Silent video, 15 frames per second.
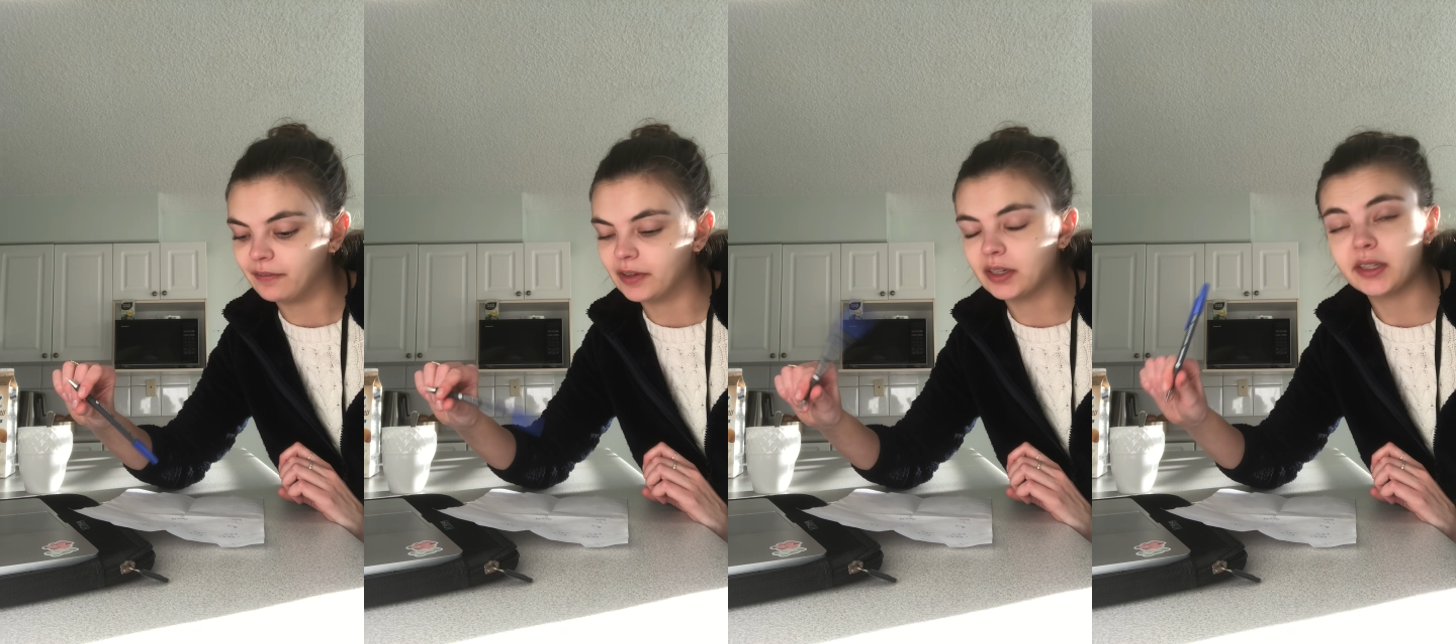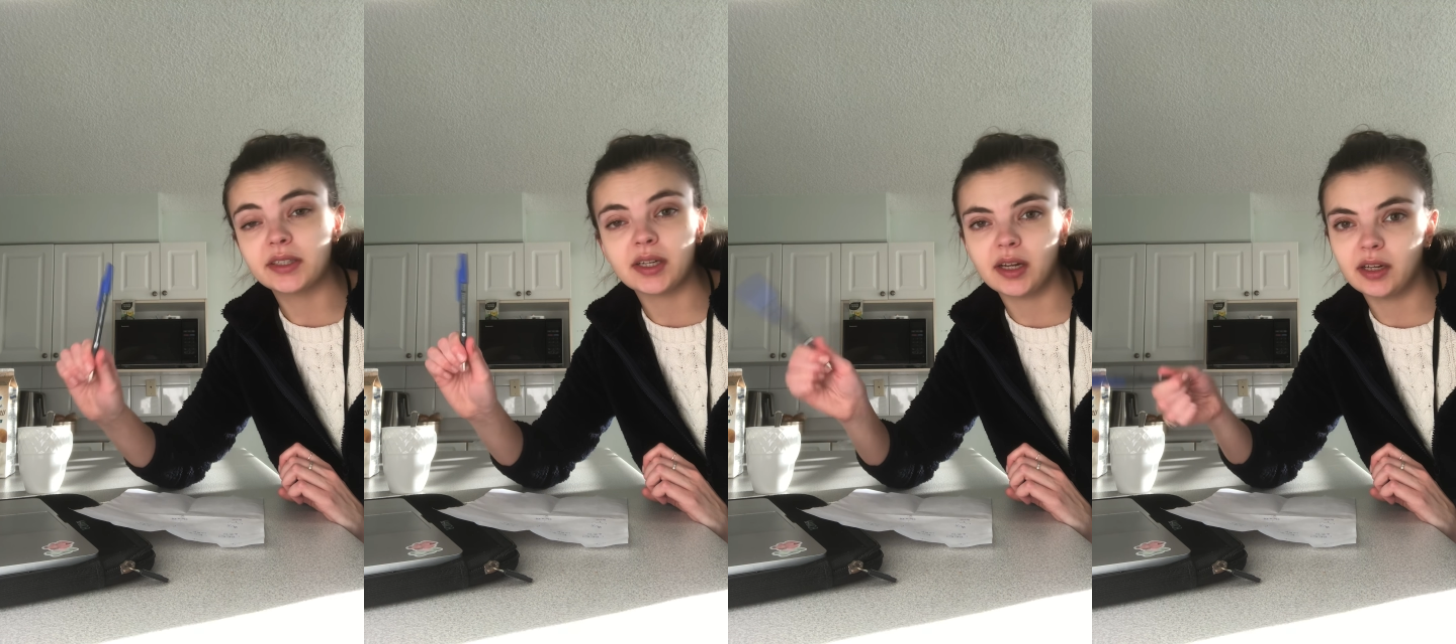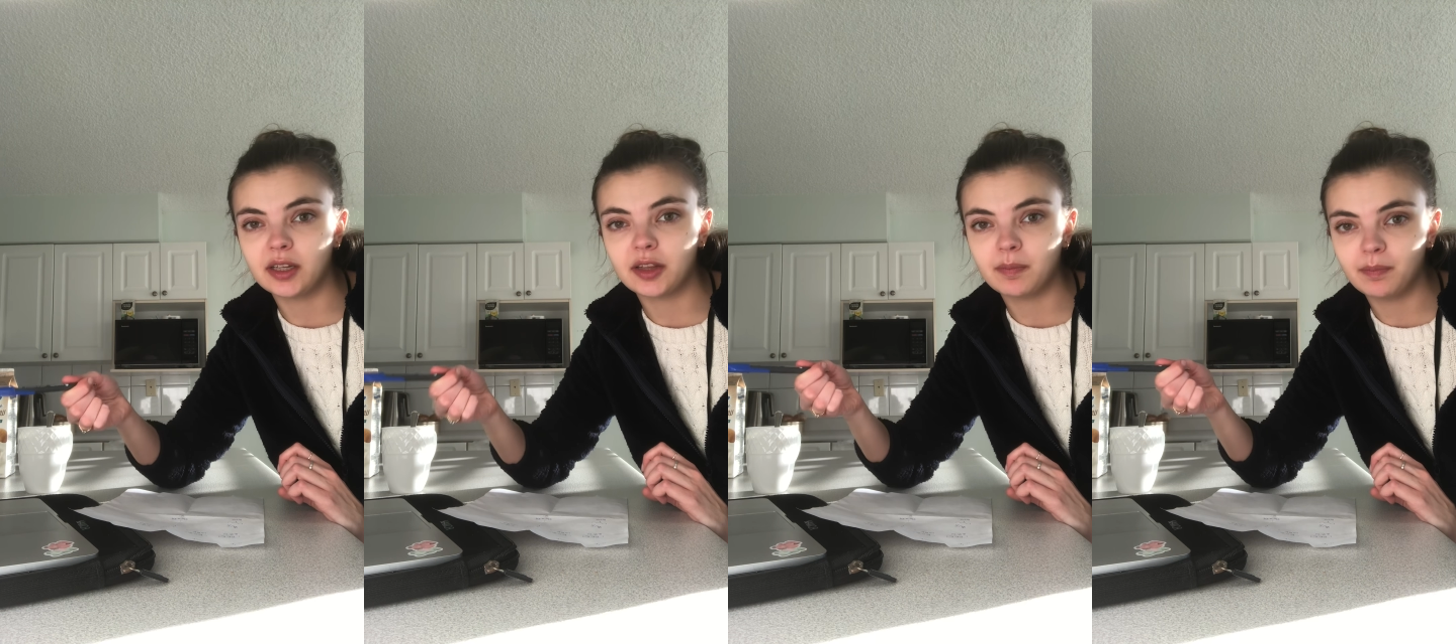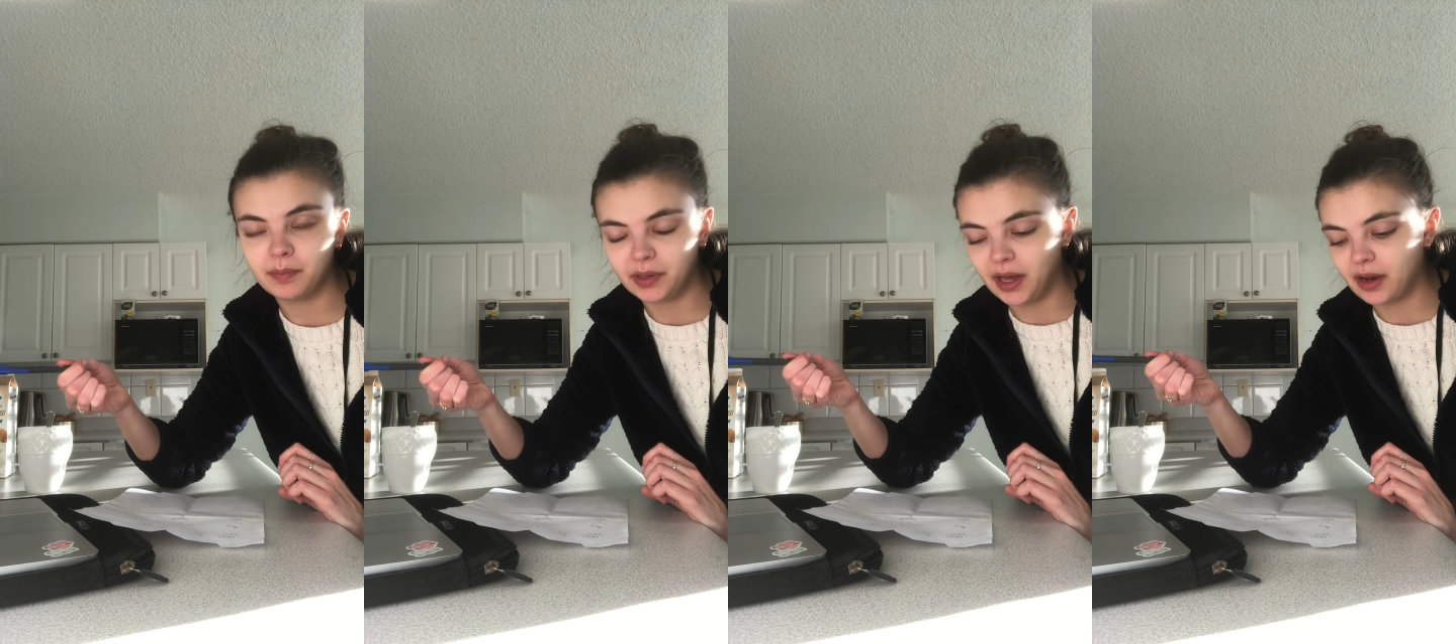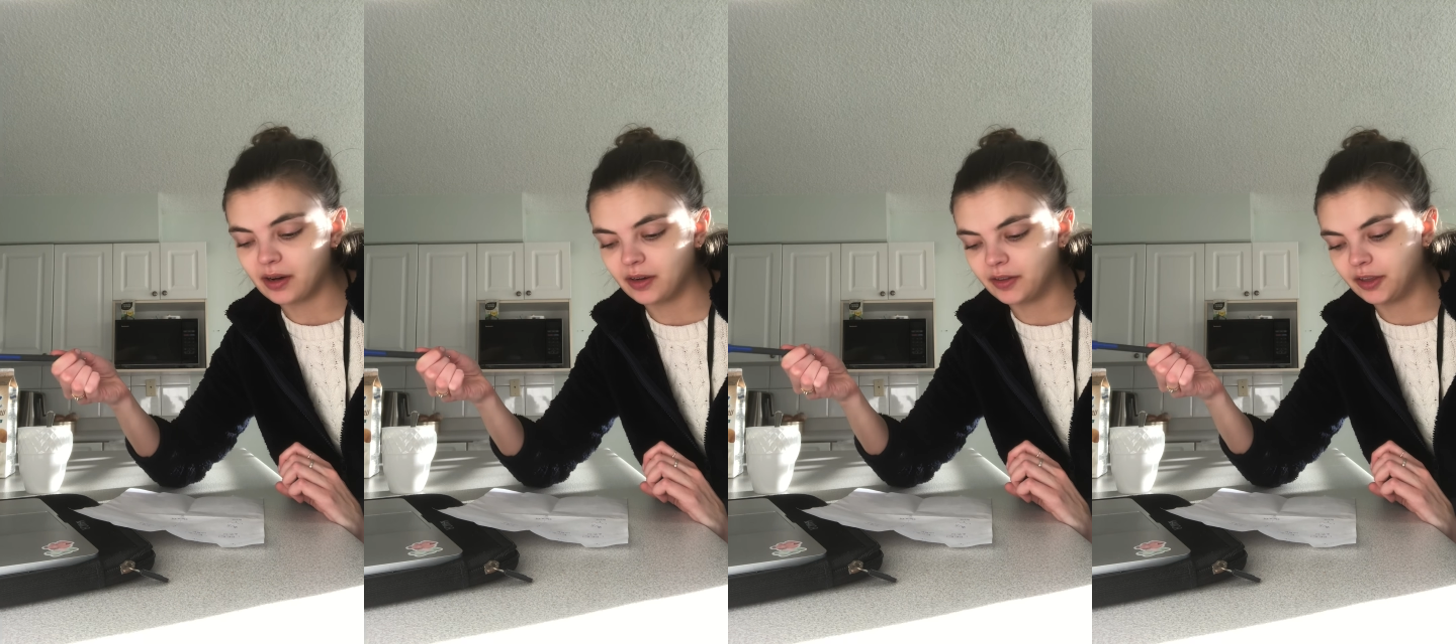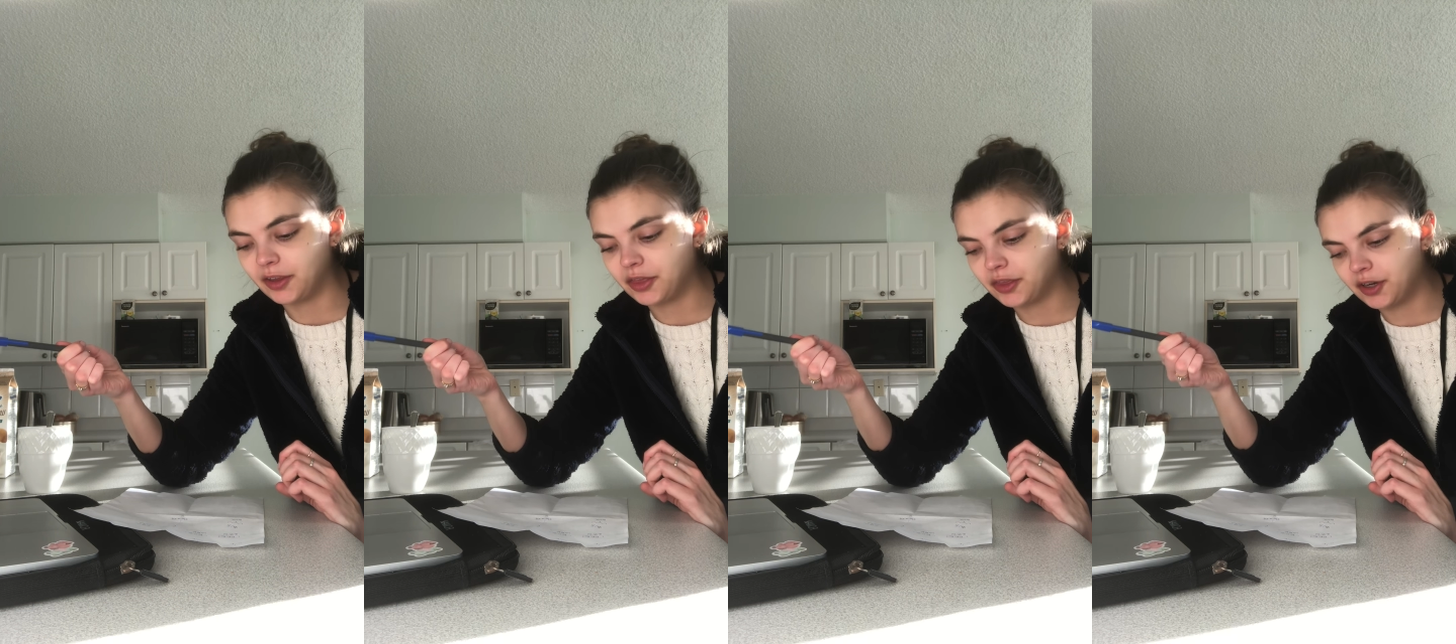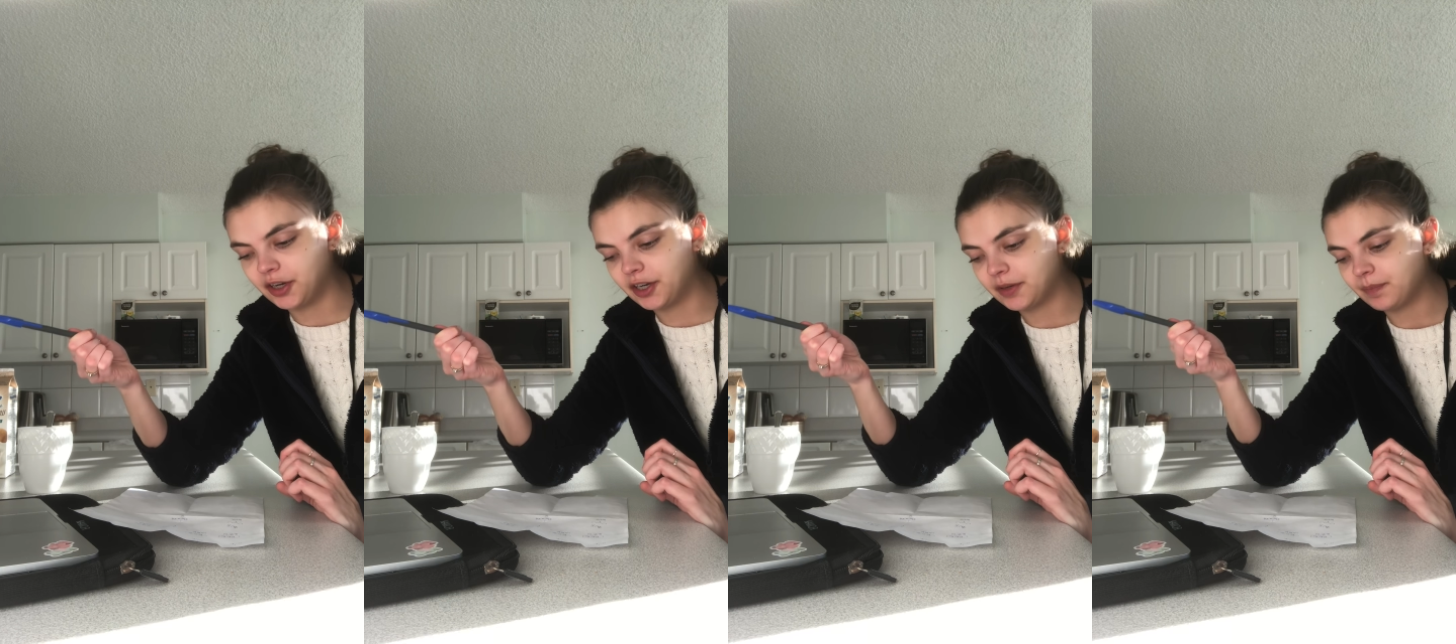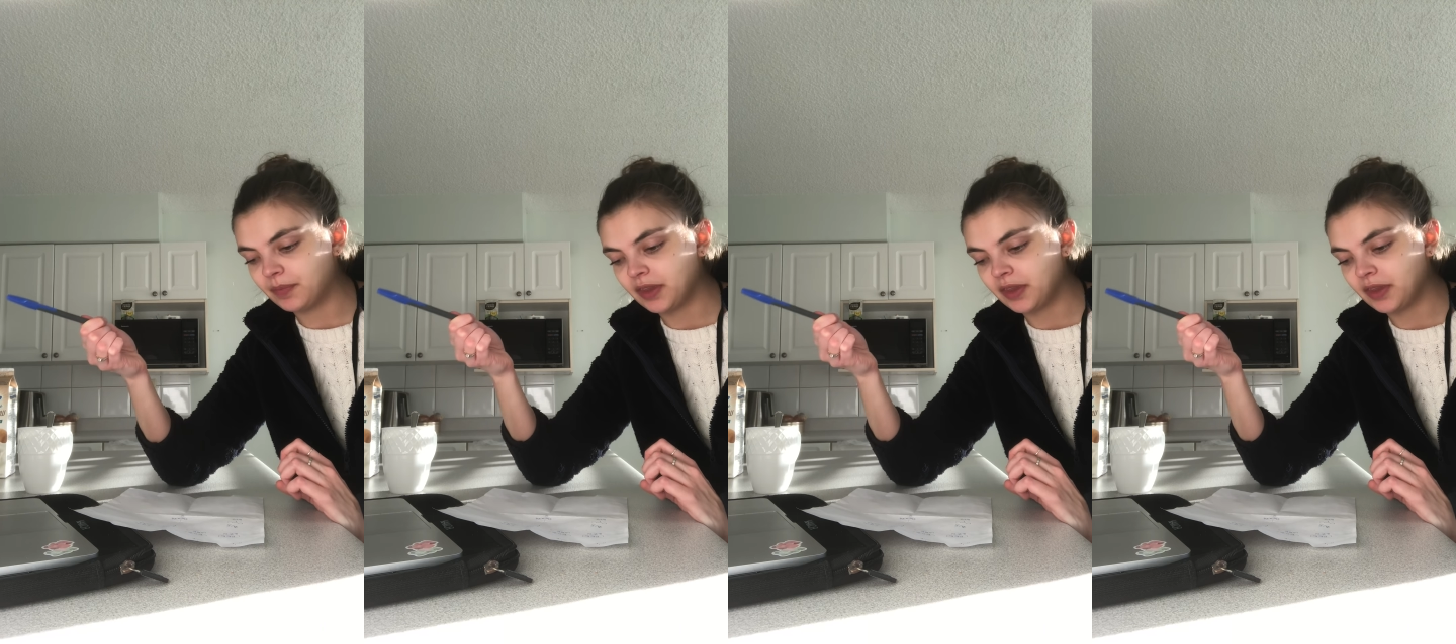first and a black on the third.